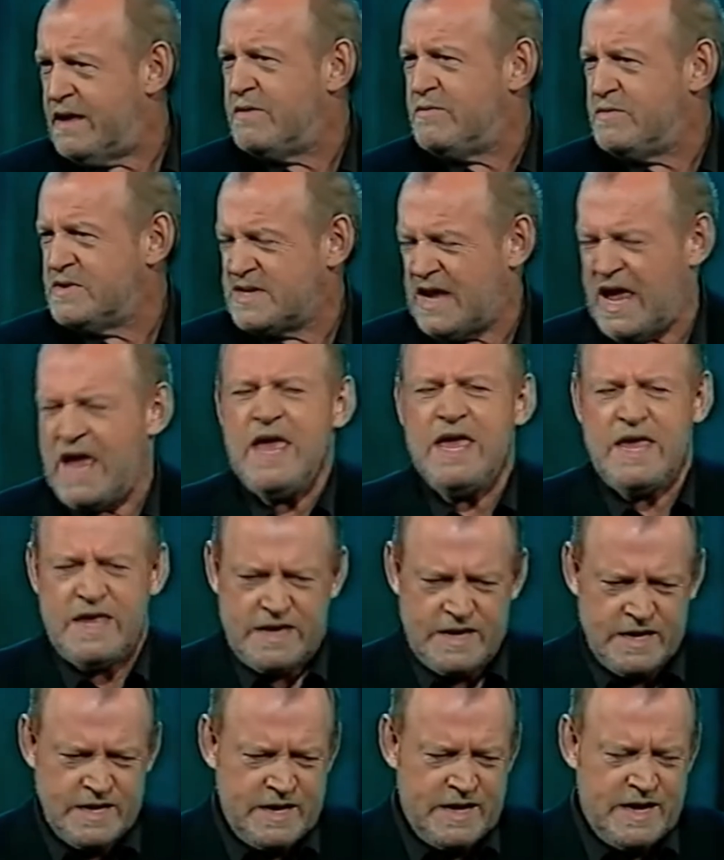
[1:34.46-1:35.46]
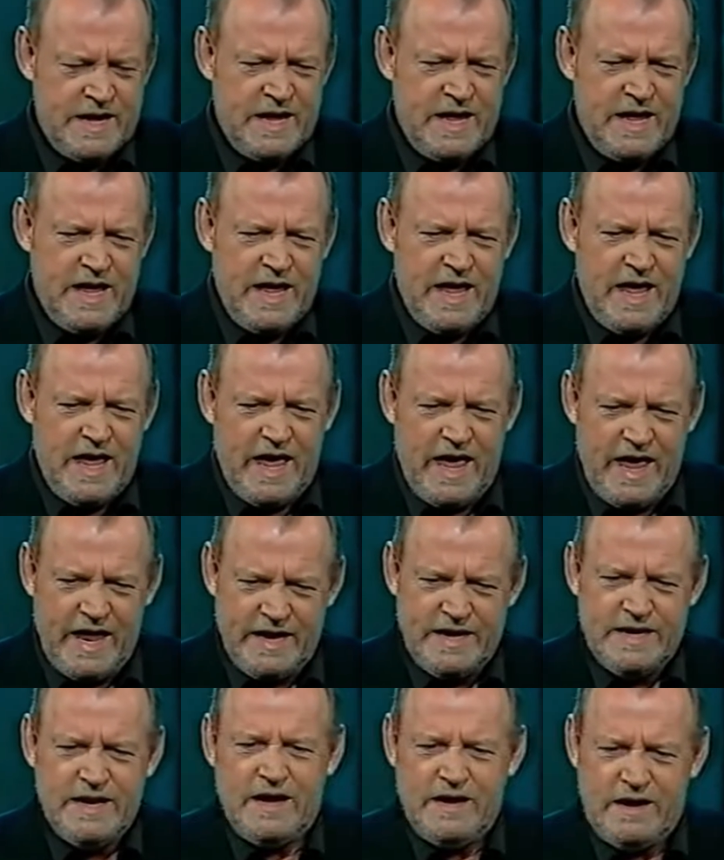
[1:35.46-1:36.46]
It was hay.
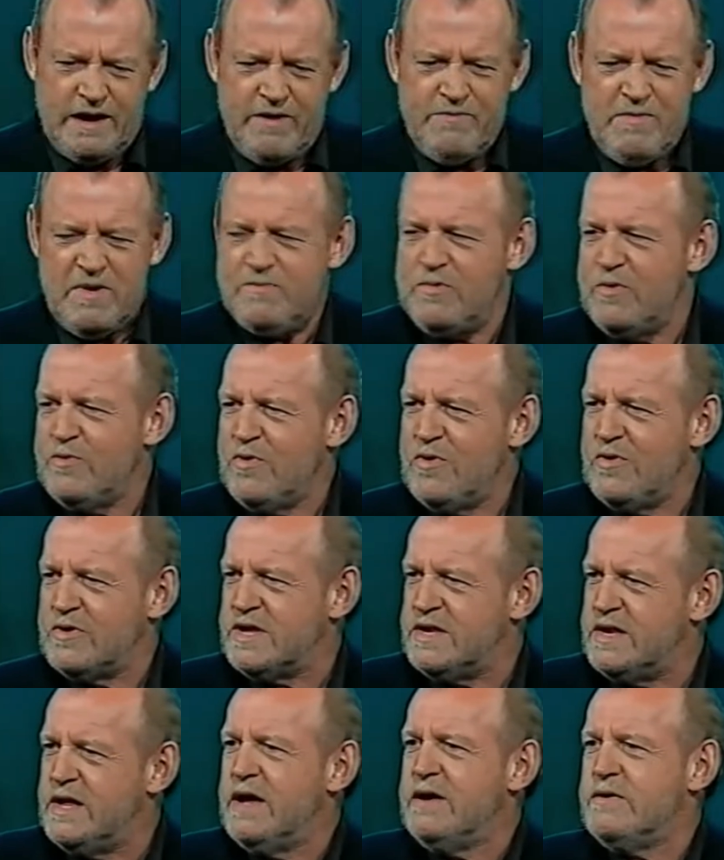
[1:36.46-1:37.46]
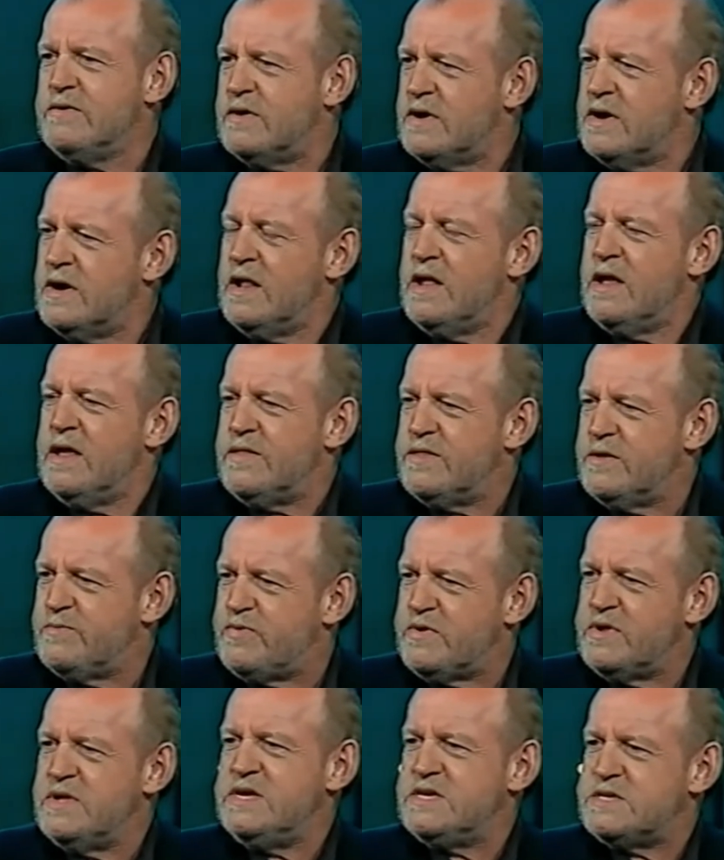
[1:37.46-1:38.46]
And I remember walking out, the
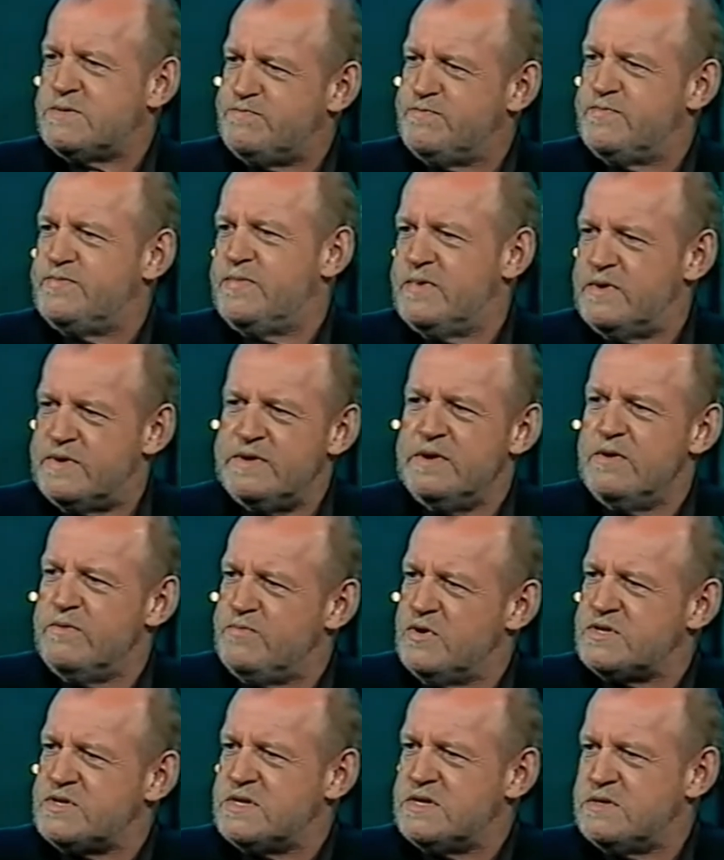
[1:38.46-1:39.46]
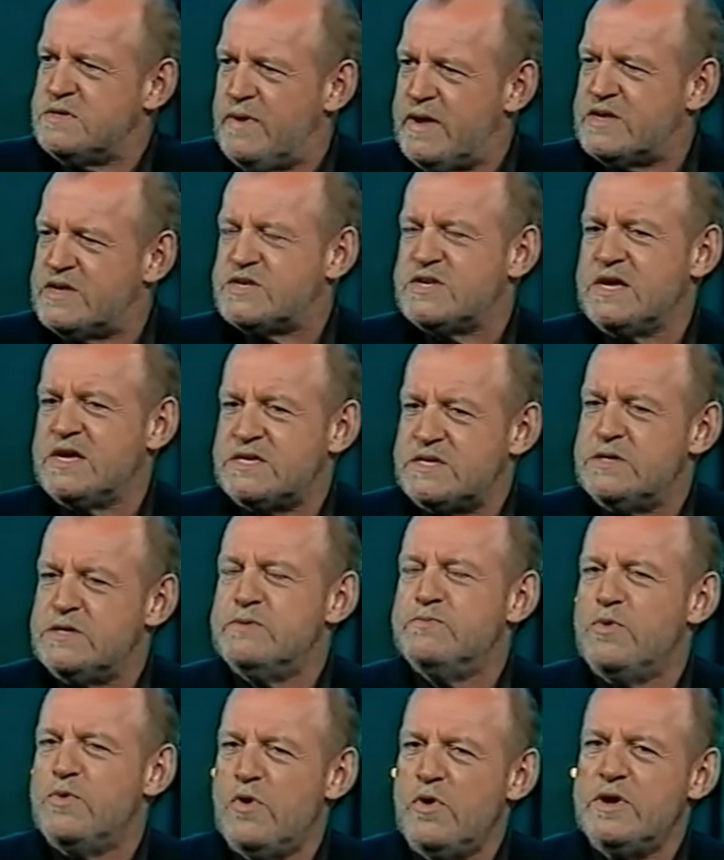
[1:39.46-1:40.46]
police, busted about 6 in the
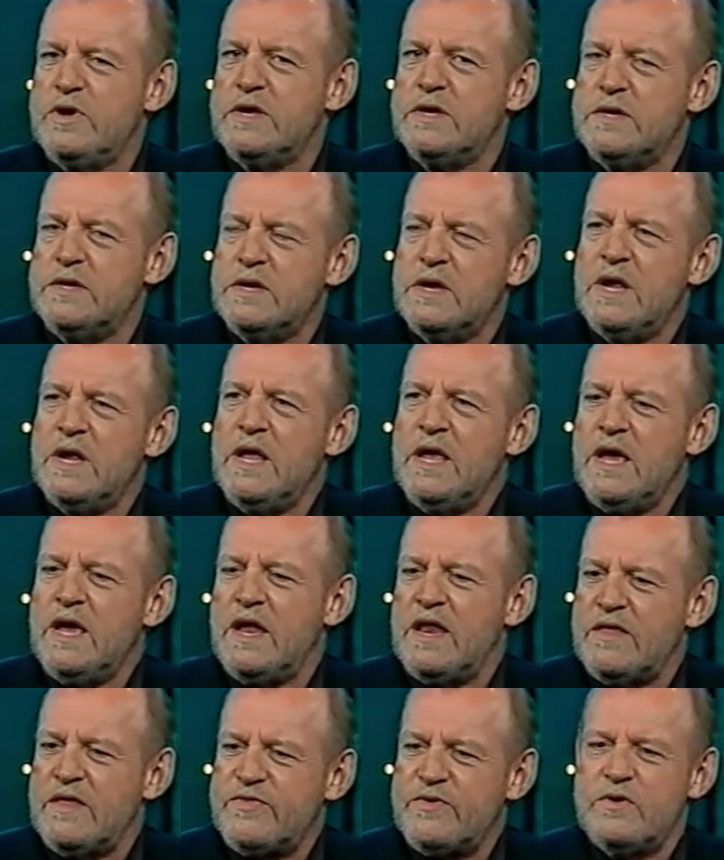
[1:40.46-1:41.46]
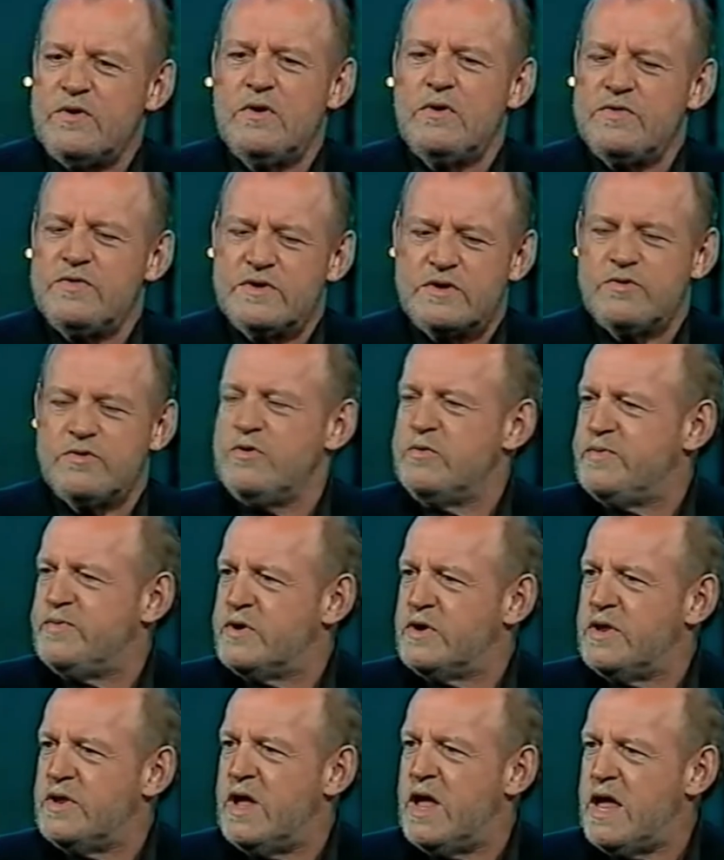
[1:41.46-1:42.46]
morning, and I thought, oh, the group are
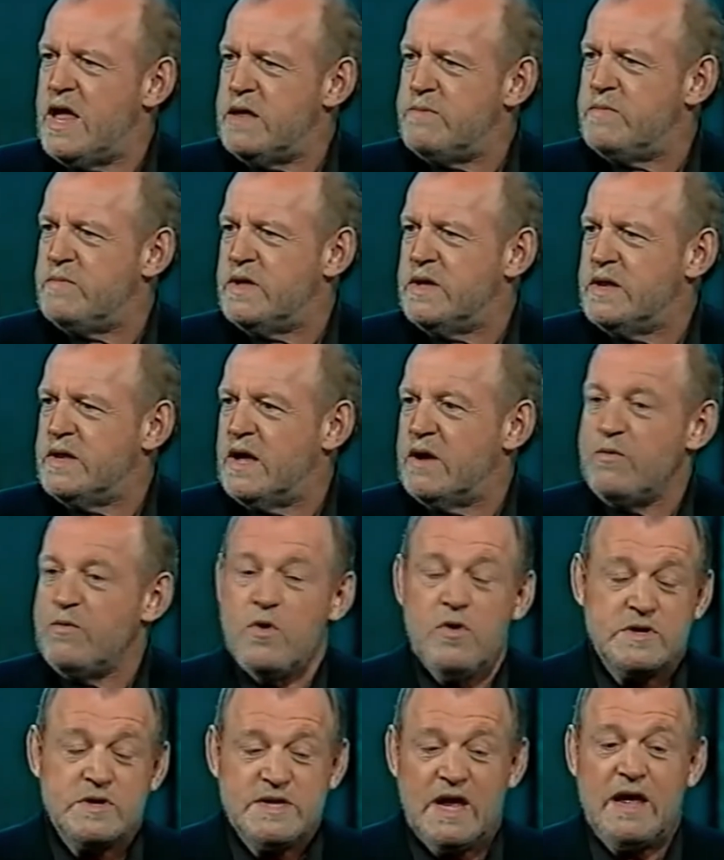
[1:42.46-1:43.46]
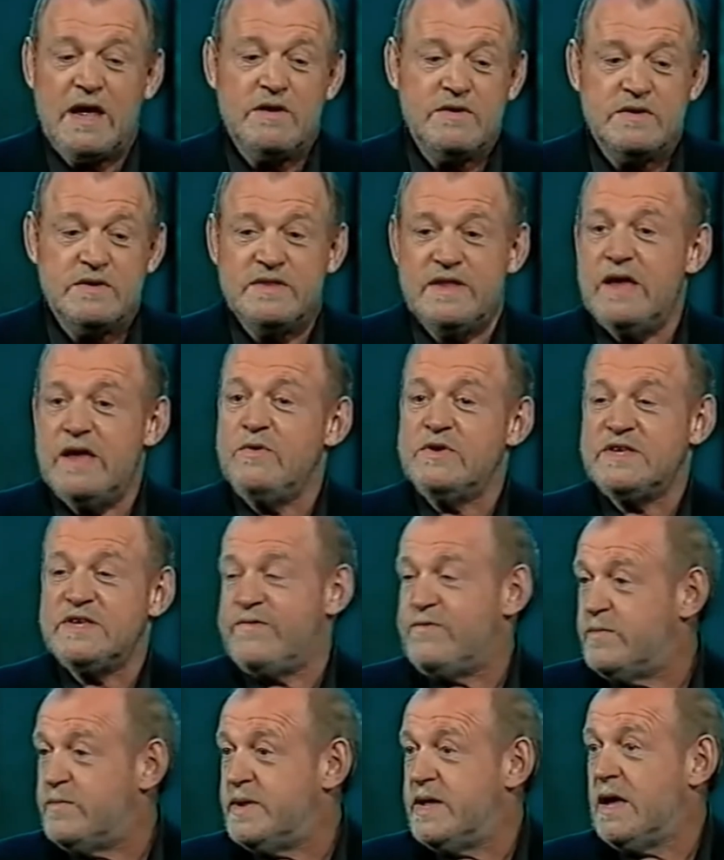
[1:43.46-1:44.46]
going to hate me. And I walked out, and there was
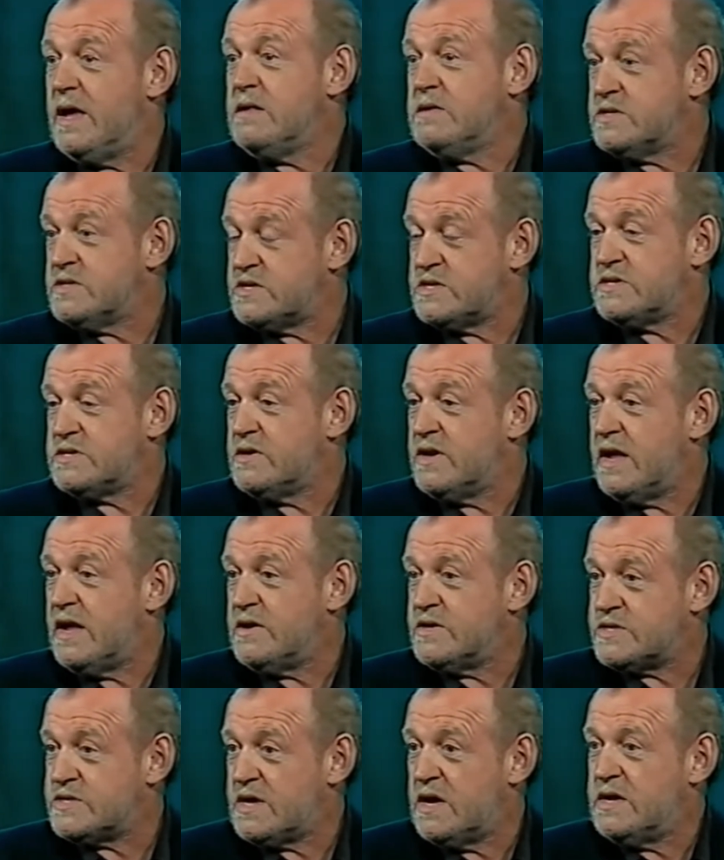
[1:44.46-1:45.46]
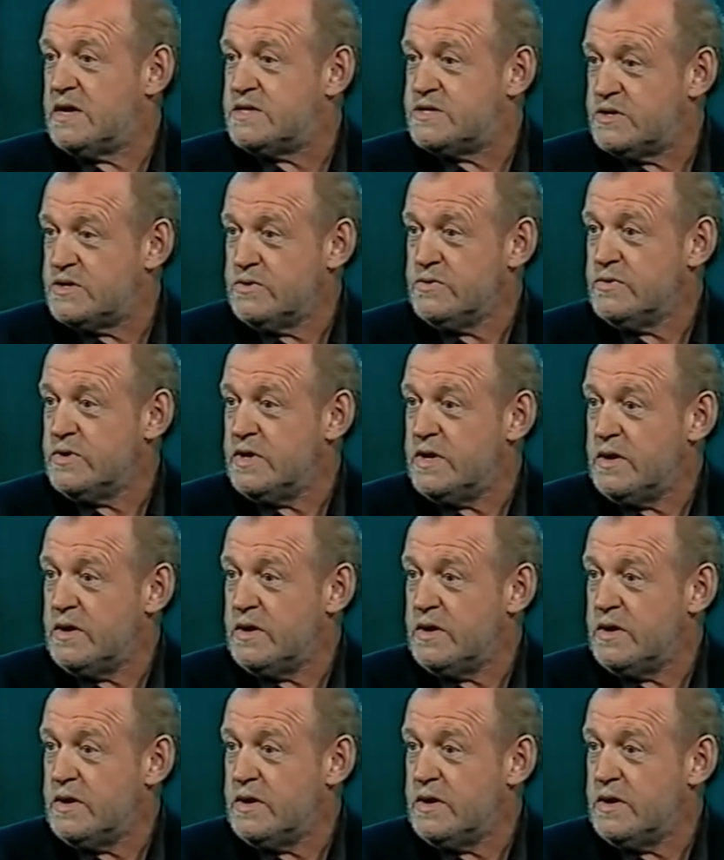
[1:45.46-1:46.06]
everybody else stood outside too,